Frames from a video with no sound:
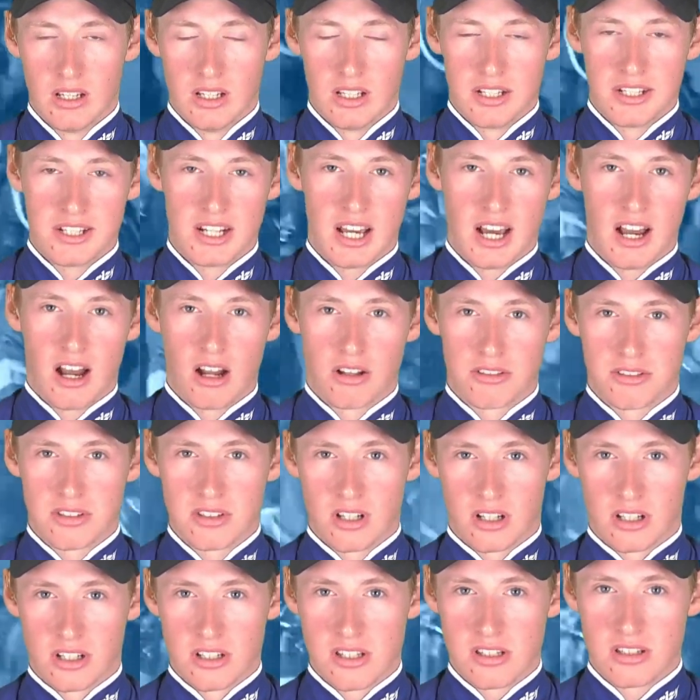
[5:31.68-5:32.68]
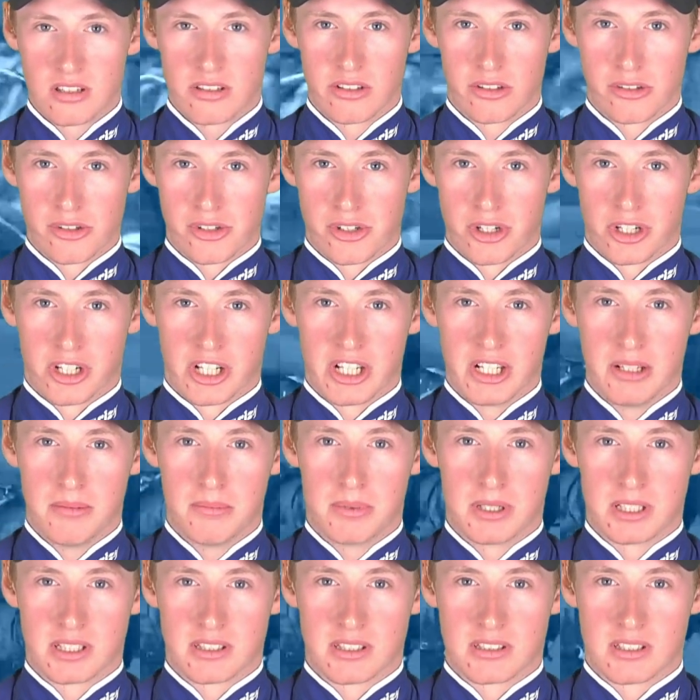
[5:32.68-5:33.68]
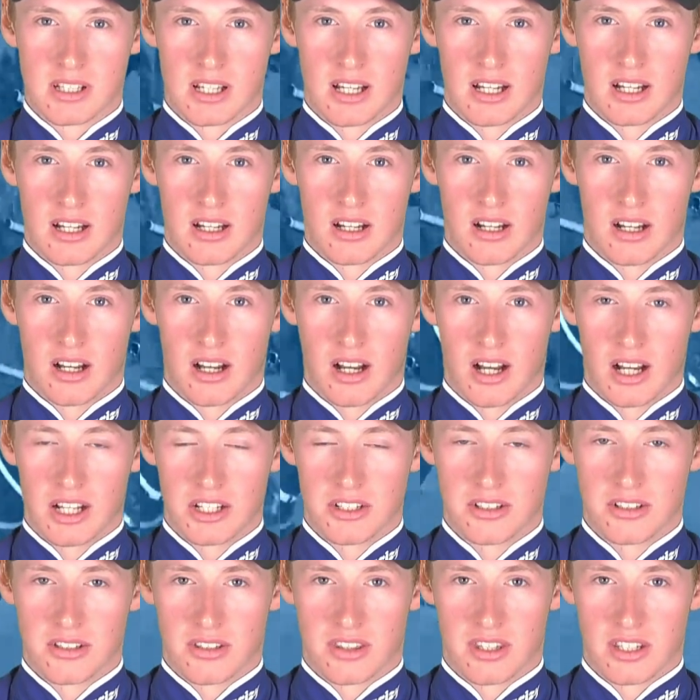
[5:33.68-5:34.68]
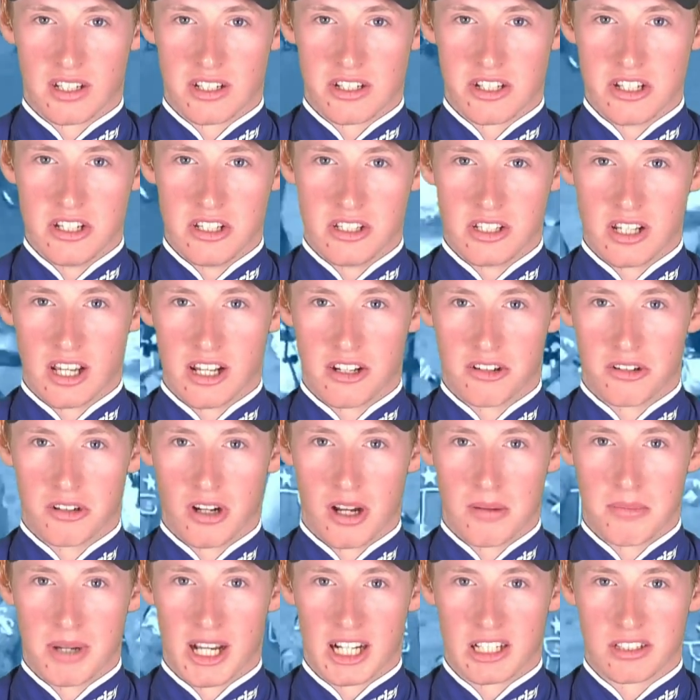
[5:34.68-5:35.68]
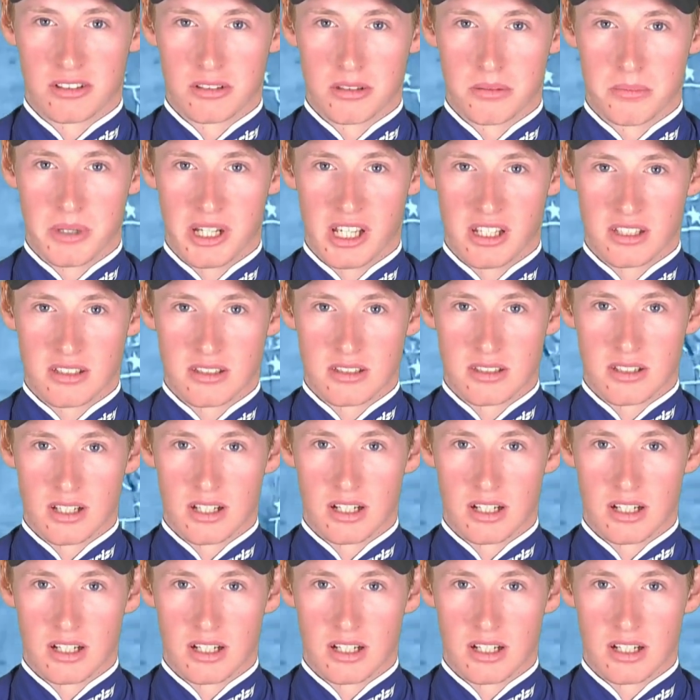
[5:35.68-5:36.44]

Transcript: No, it's not. It's a little tricky, but I do think she's getting right back to her best.